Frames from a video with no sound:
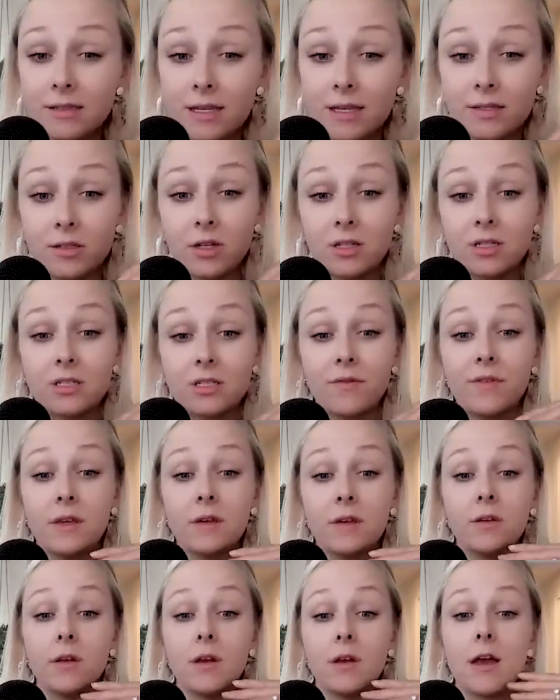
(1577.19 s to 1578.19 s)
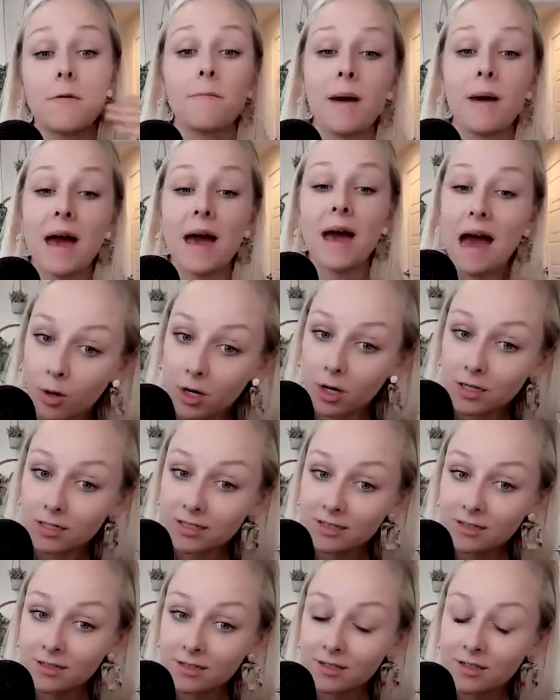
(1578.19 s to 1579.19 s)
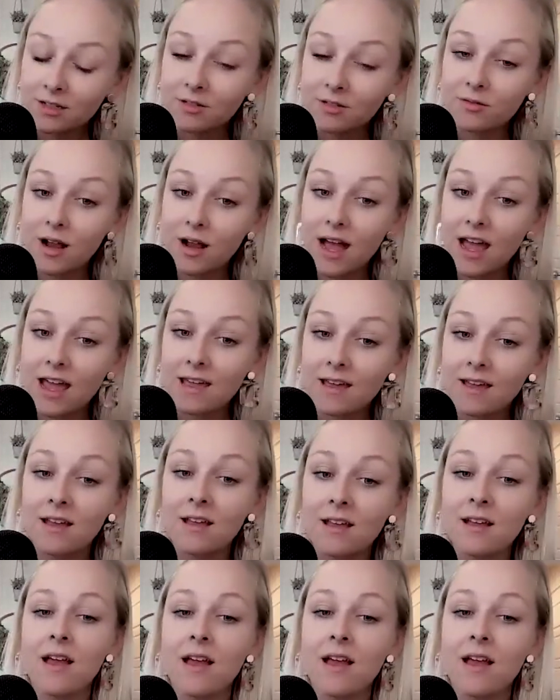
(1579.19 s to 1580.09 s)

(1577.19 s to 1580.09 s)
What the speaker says: They start to feel empowered, right? Mm-hmm.